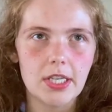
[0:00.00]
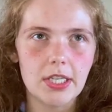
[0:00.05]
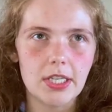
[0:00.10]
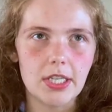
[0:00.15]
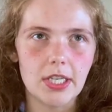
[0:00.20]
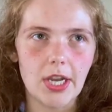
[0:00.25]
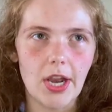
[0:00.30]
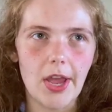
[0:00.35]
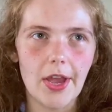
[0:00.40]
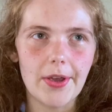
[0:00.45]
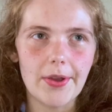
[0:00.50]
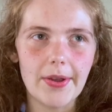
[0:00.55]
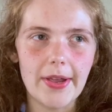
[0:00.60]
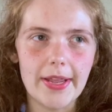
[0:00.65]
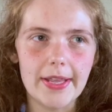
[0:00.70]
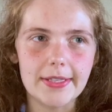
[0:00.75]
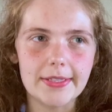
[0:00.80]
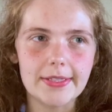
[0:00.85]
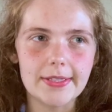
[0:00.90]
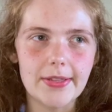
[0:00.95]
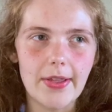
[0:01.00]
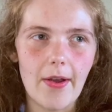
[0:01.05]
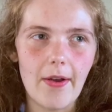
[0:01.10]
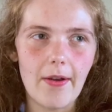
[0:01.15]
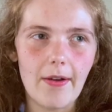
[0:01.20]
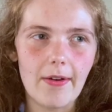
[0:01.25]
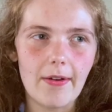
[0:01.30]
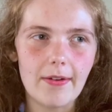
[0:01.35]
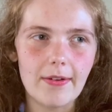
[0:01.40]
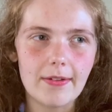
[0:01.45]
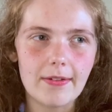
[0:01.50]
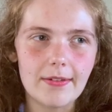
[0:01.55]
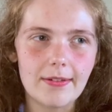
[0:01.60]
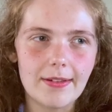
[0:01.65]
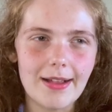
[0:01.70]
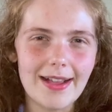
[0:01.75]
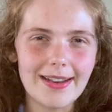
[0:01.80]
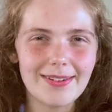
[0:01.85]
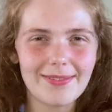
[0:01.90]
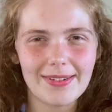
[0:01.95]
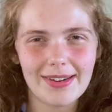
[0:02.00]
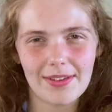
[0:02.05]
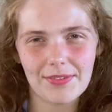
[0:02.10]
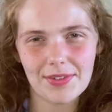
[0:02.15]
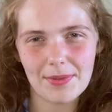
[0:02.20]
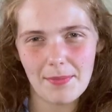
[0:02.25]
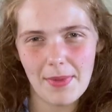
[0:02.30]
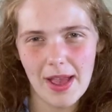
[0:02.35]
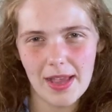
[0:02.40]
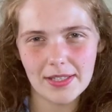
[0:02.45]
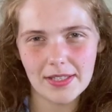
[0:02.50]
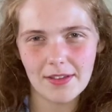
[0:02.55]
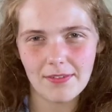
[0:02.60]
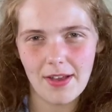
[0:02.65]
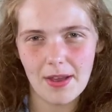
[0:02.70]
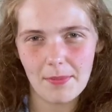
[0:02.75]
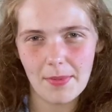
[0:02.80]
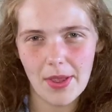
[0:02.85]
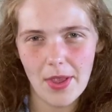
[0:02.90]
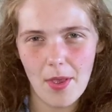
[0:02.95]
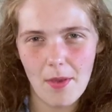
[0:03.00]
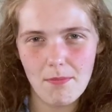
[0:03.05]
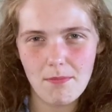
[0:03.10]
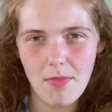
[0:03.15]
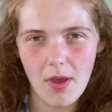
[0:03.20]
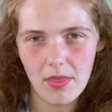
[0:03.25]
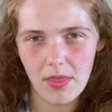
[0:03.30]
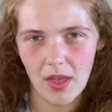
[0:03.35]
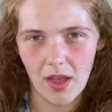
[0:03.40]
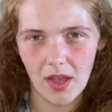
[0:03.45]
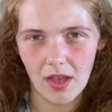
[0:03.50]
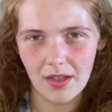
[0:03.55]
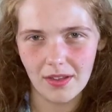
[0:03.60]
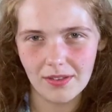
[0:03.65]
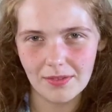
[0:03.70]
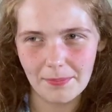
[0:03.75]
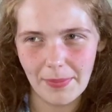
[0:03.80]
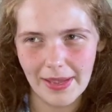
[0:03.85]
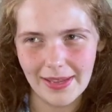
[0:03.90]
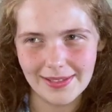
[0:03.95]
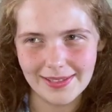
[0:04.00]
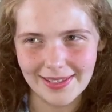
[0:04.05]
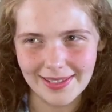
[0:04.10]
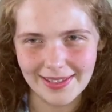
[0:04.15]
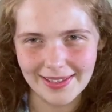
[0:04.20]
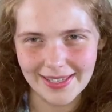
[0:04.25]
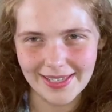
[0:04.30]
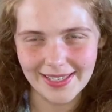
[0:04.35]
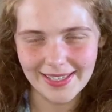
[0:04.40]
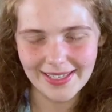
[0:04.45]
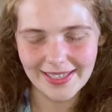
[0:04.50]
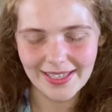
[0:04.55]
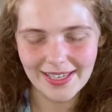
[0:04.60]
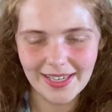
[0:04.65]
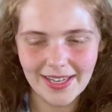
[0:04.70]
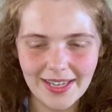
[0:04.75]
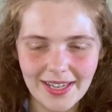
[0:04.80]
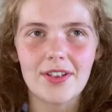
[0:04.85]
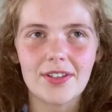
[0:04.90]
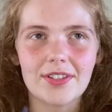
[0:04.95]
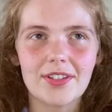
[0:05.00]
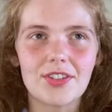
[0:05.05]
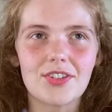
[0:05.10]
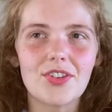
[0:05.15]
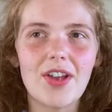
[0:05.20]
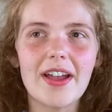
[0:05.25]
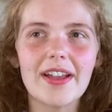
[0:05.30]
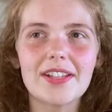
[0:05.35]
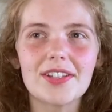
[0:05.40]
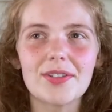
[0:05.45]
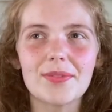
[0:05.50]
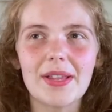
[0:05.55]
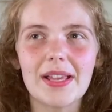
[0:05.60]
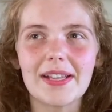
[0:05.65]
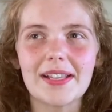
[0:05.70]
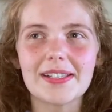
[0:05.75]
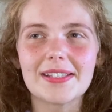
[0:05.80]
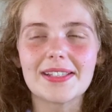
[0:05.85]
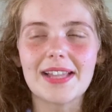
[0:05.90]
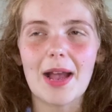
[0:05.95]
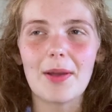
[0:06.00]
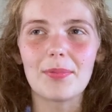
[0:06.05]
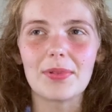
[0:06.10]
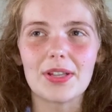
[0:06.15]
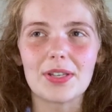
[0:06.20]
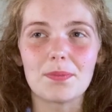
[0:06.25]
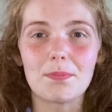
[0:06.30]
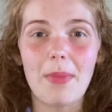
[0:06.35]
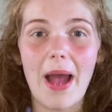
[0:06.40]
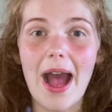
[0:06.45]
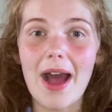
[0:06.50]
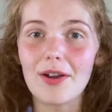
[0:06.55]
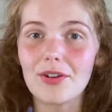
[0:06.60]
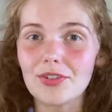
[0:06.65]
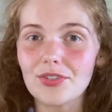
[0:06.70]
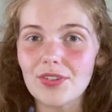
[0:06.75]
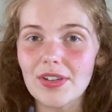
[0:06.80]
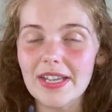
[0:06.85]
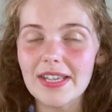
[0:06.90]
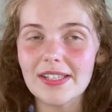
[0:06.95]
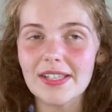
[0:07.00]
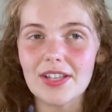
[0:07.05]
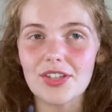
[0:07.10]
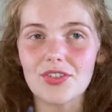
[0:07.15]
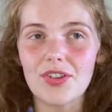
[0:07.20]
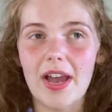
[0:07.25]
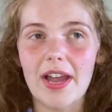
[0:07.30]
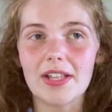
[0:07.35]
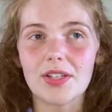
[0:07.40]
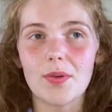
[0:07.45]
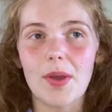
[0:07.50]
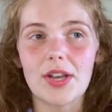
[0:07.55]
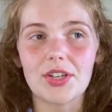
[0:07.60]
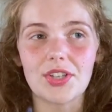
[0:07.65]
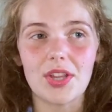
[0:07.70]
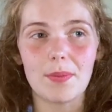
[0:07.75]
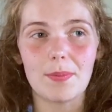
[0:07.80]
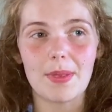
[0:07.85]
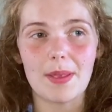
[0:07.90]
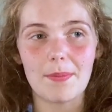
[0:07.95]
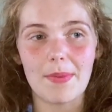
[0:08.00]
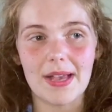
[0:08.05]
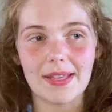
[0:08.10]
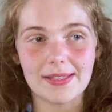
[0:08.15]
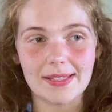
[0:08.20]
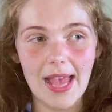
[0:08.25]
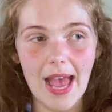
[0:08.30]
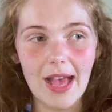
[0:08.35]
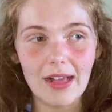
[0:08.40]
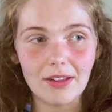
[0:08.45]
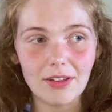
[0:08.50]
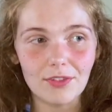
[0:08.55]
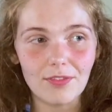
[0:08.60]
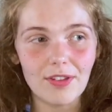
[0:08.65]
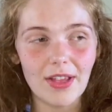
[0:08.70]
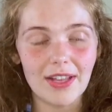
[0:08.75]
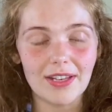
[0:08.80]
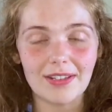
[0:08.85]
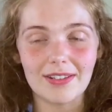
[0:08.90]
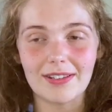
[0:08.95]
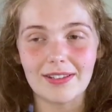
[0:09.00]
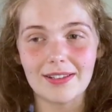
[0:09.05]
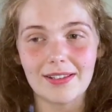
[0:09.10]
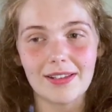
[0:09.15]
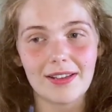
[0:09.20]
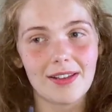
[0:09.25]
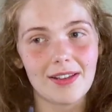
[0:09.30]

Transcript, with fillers: you know, it's not... I don't have to mask around my own mother, basically. So trying to like establish boundaries and trying to actually be myself and